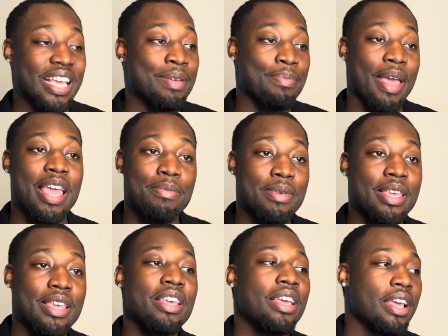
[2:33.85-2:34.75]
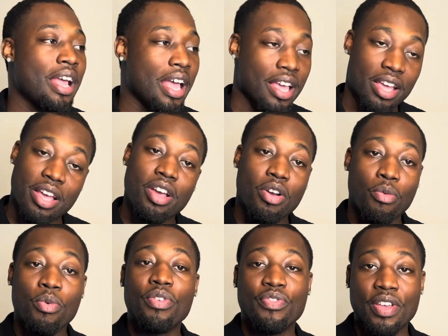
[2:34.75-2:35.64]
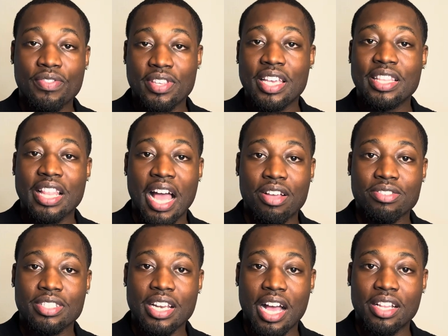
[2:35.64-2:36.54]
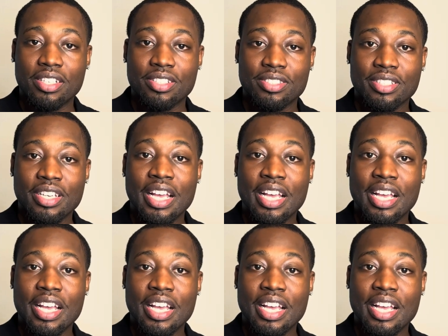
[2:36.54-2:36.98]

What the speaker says: and pay me with $15,000.